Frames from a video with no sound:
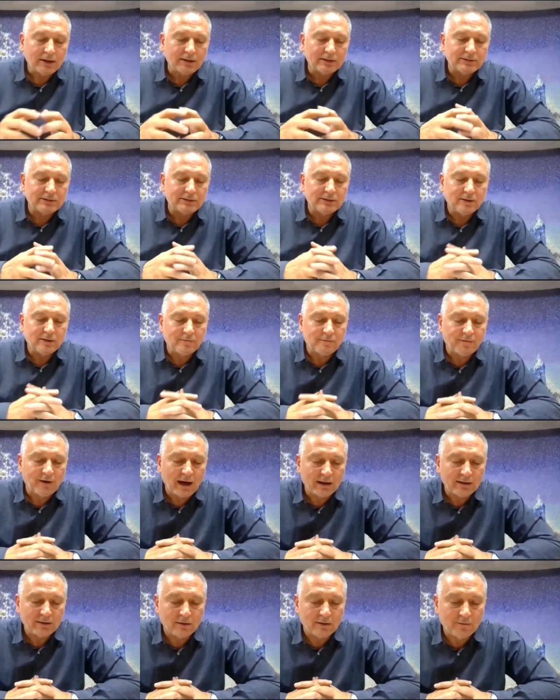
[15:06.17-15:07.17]
is
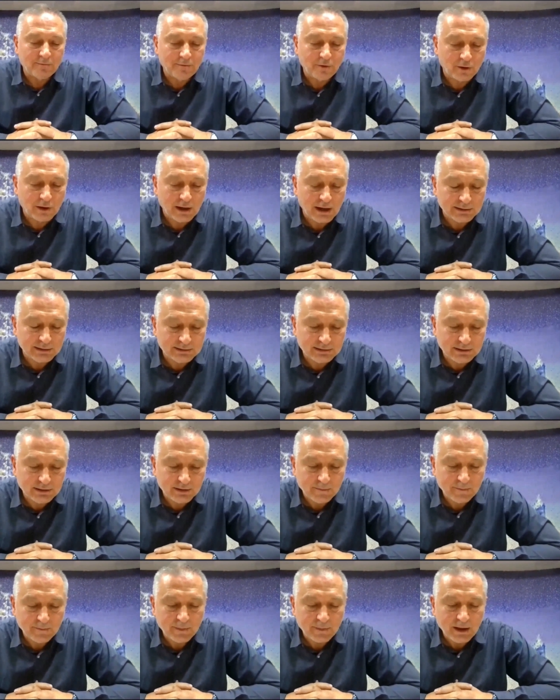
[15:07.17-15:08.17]
vital for
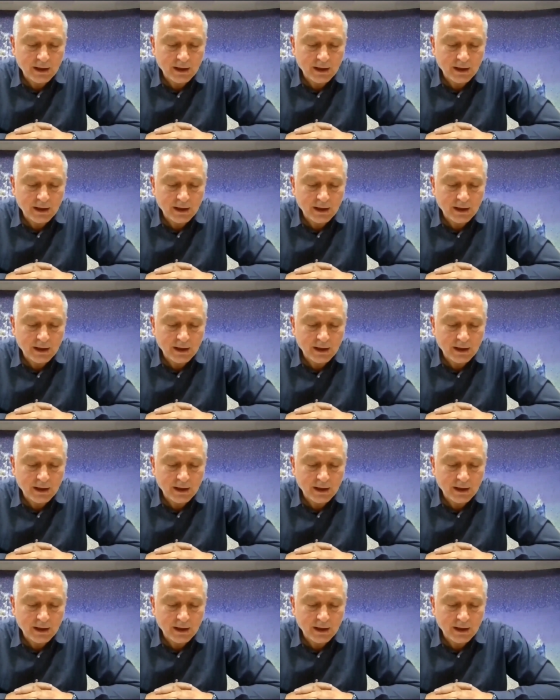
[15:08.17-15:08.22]
us.